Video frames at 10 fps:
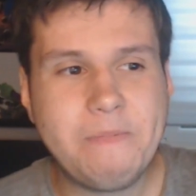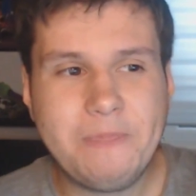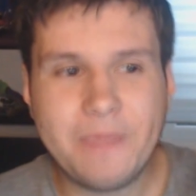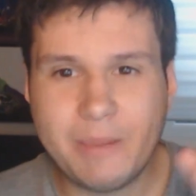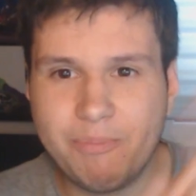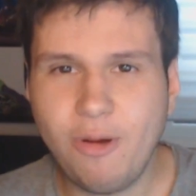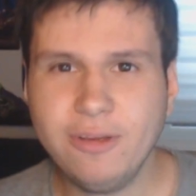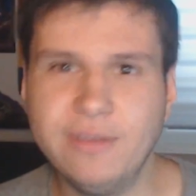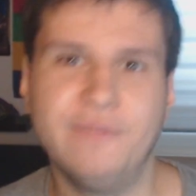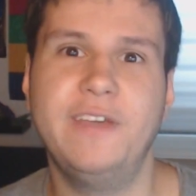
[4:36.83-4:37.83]
The
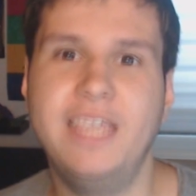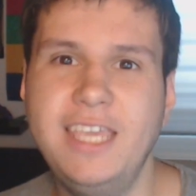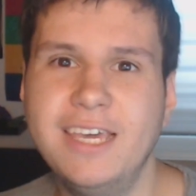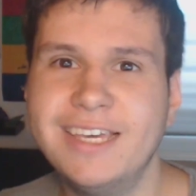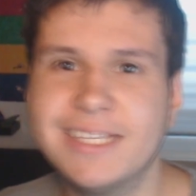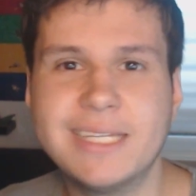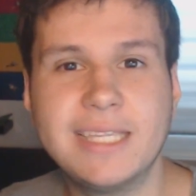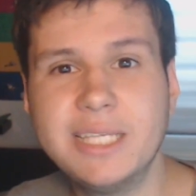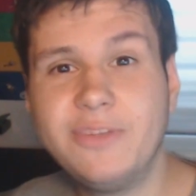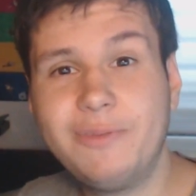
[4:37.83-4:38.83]
important thing here is that
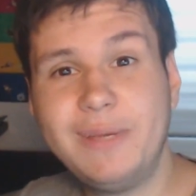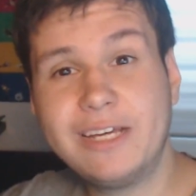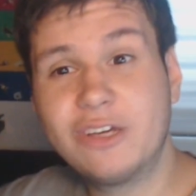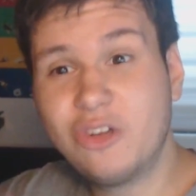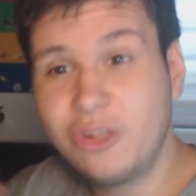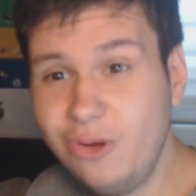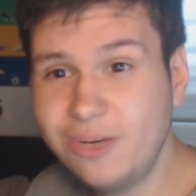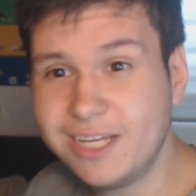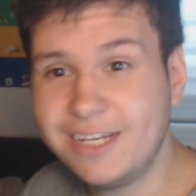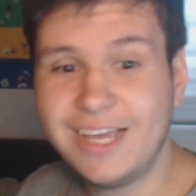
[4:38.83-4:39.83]
this will be
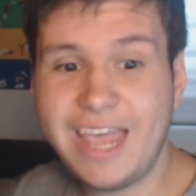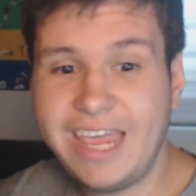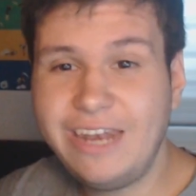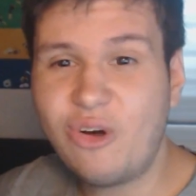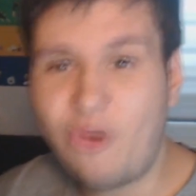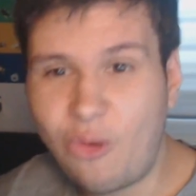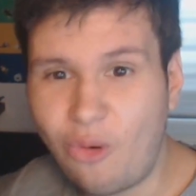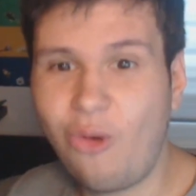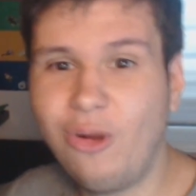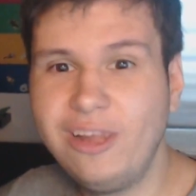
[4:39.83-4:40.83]
included in
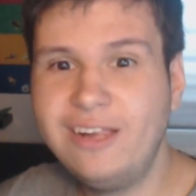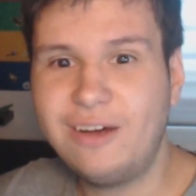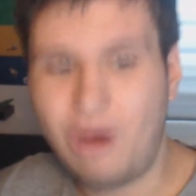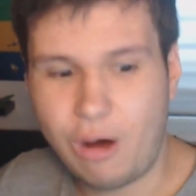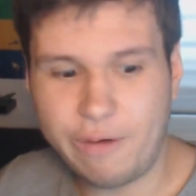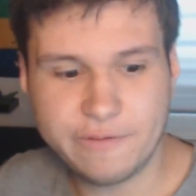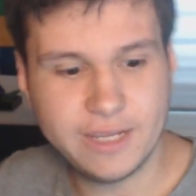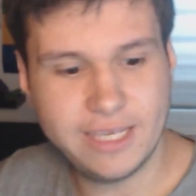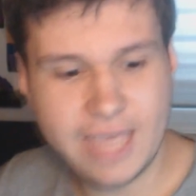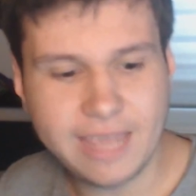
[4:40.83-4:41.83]
all of the
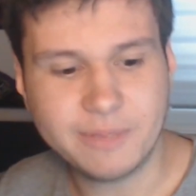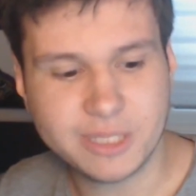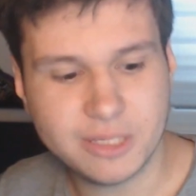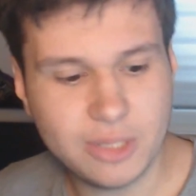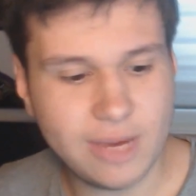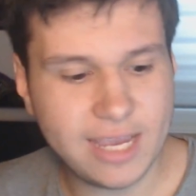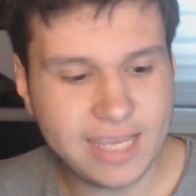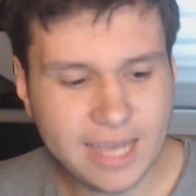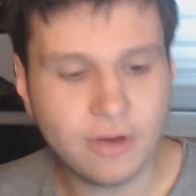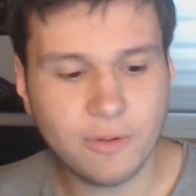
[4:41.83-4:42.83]
games. So
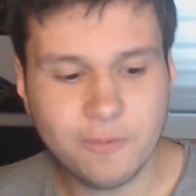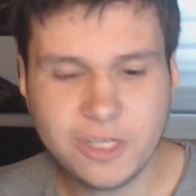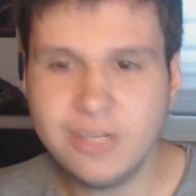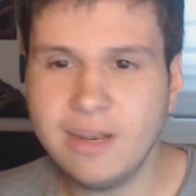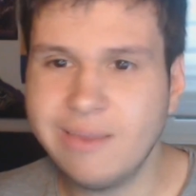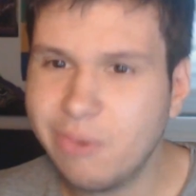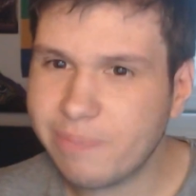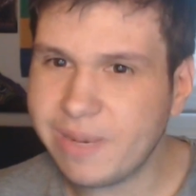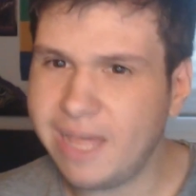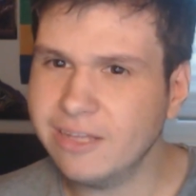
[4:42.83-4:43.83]
again, originally we were
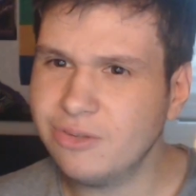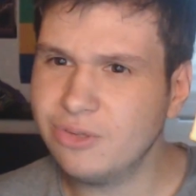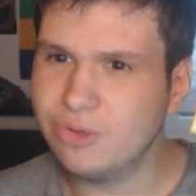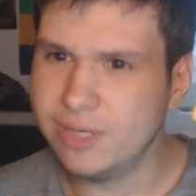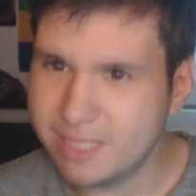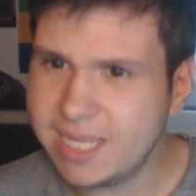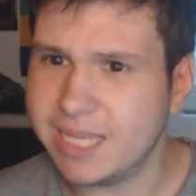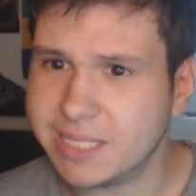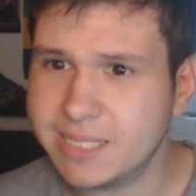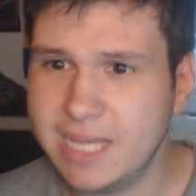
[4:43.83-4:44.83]
planning on doing
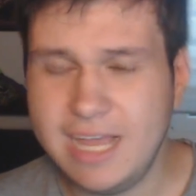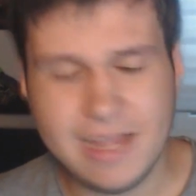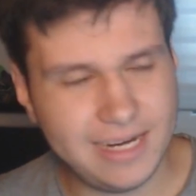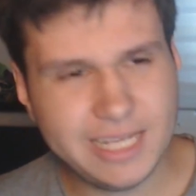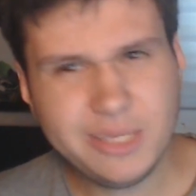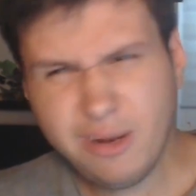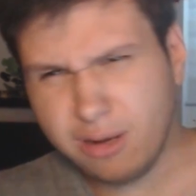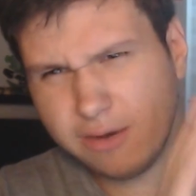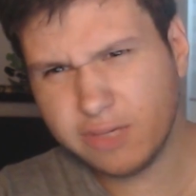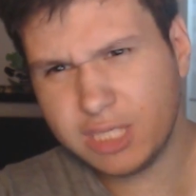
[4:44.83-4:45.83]
this, and there's not a
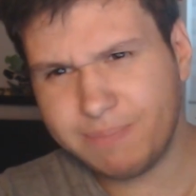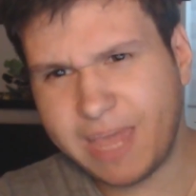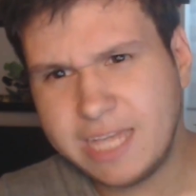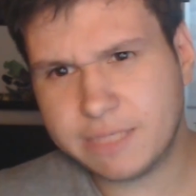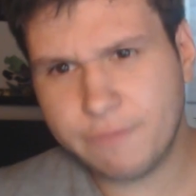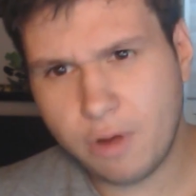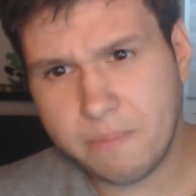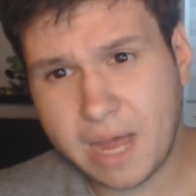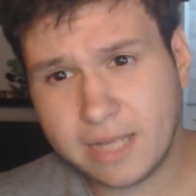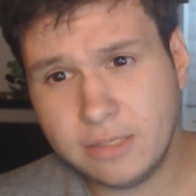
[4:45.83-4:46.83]
lot of space for a
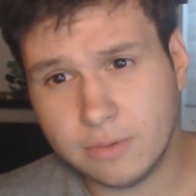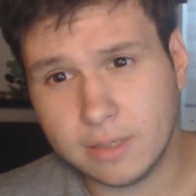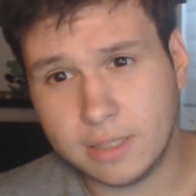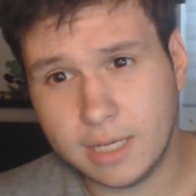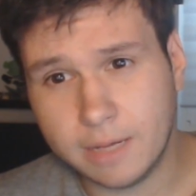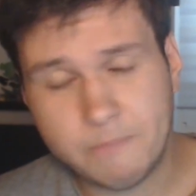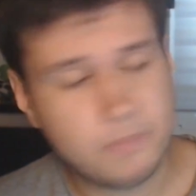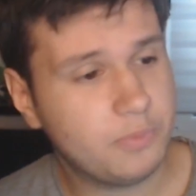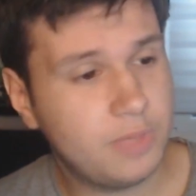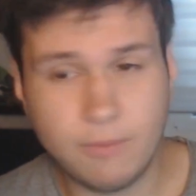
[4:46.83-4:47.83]
manual in there.
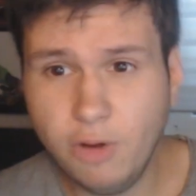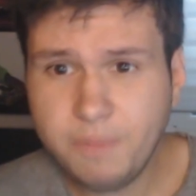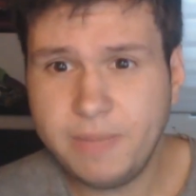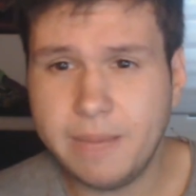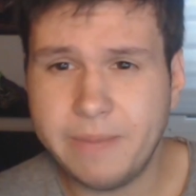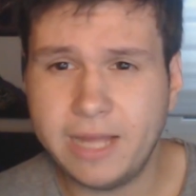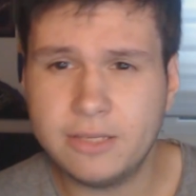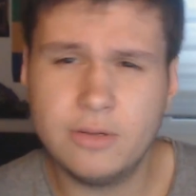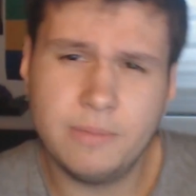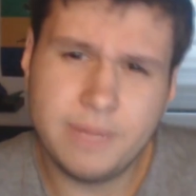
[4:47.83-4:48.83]
There would be a
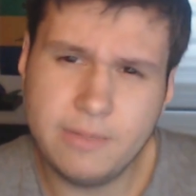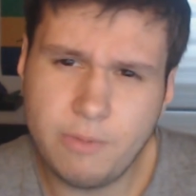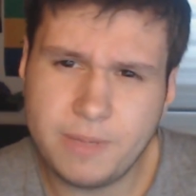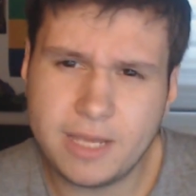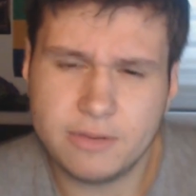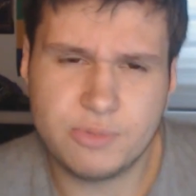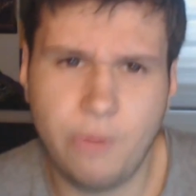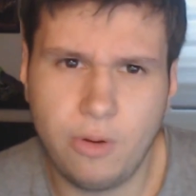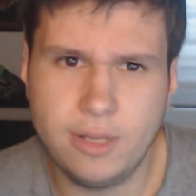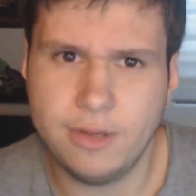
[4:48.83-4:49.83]
manual, but it would be kind of
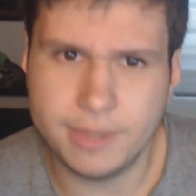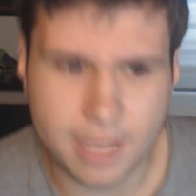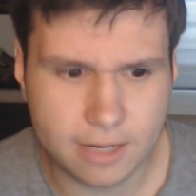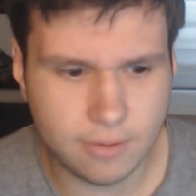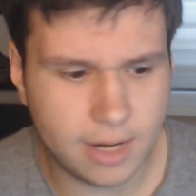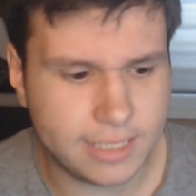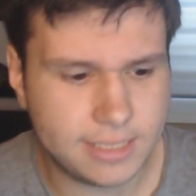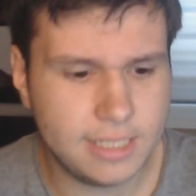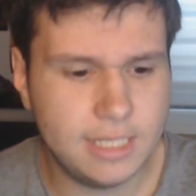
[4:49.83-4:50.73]
small and not that great.